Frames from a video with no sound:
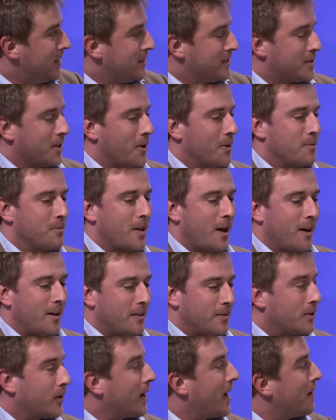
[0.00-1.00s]
So
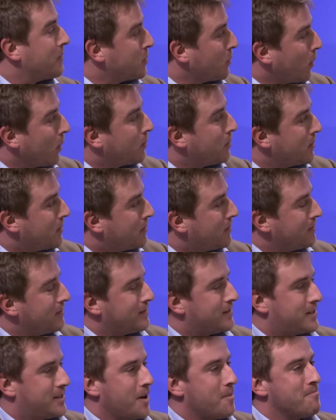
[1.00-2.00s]
they're going to have to work with
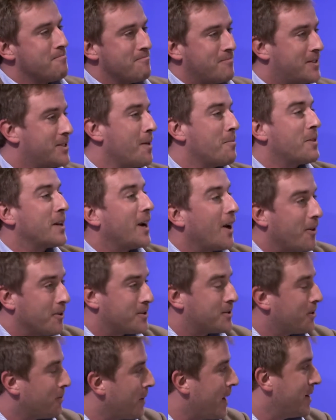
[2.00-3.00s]
something
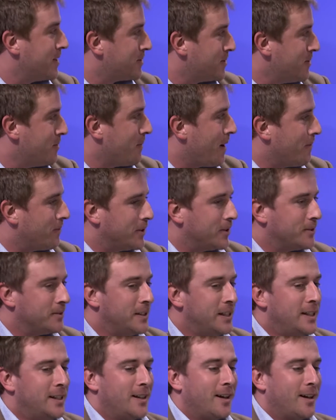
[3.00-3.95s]
else to raise new revenue.